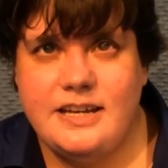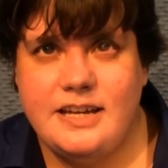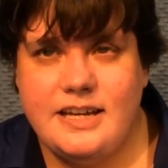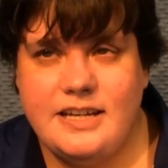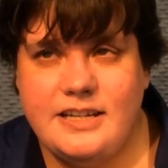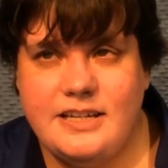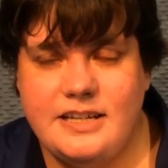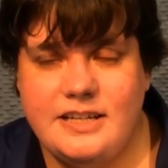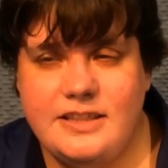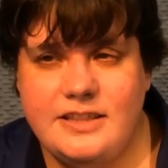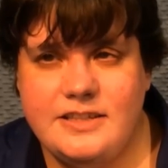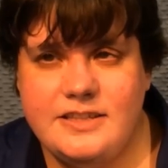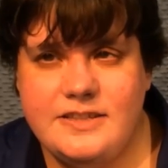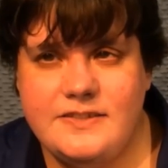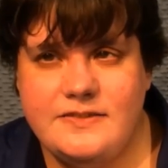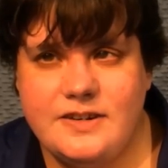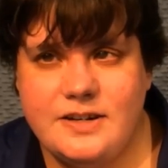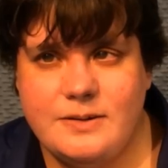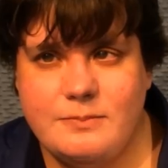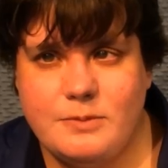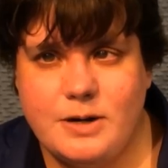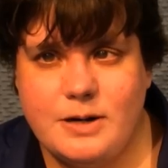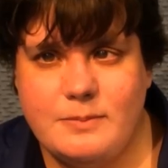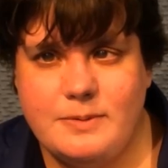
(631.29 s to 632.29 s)
And in this
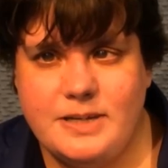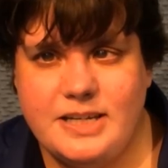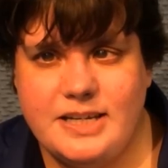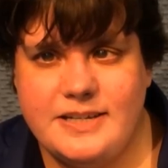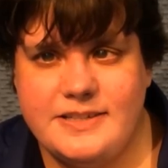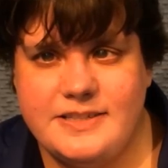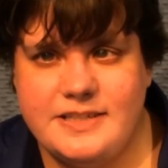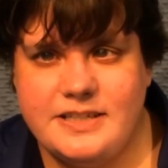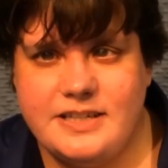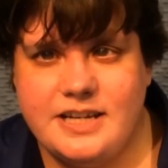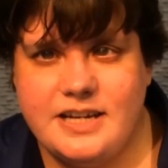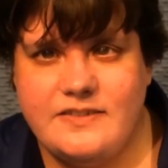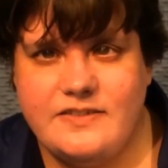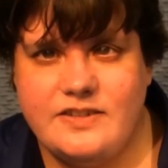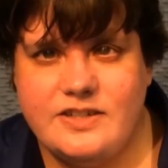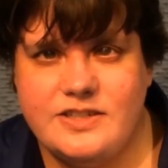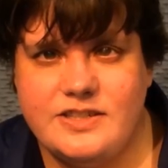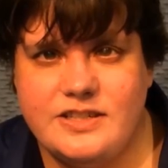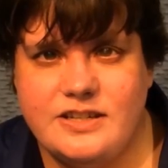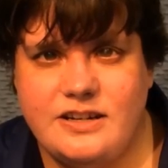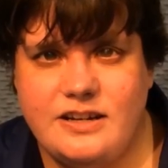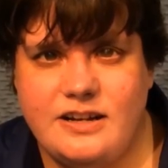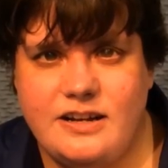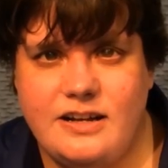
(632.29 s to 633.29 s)
firmware, because it
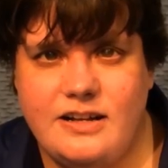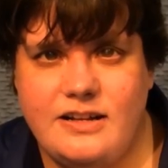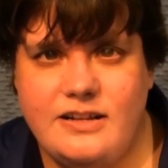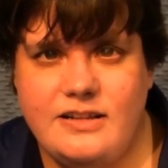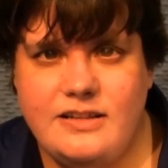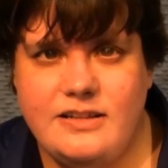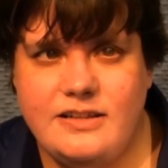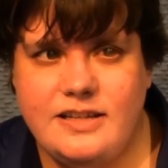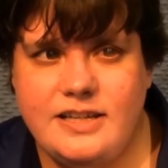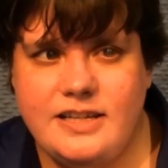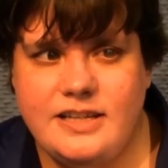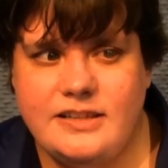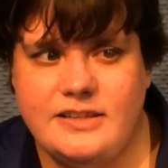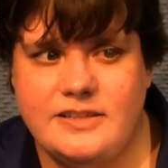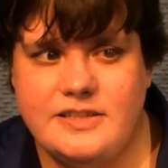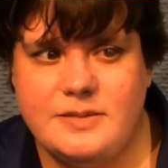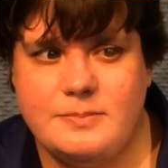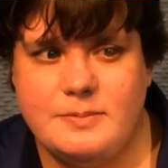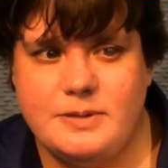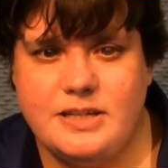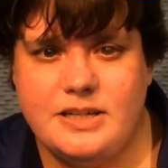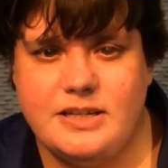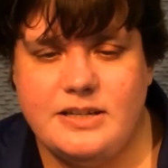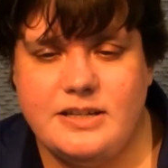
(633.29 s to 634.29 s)
covers all
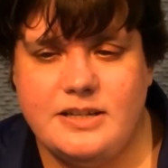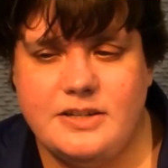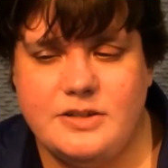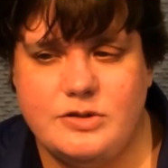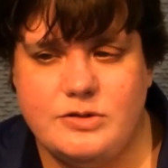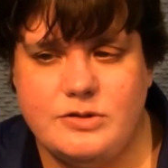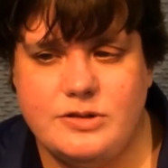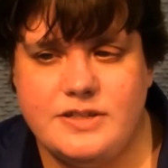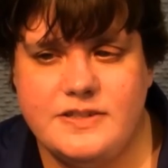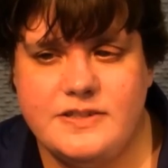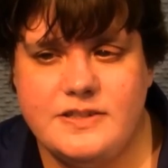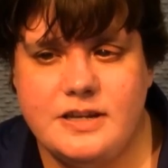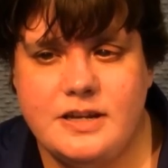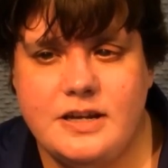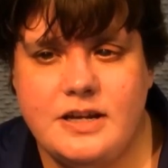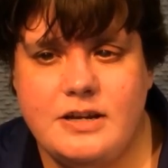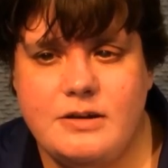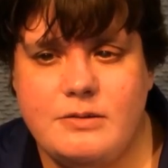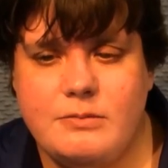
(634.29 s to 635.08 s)
English-speaking countries,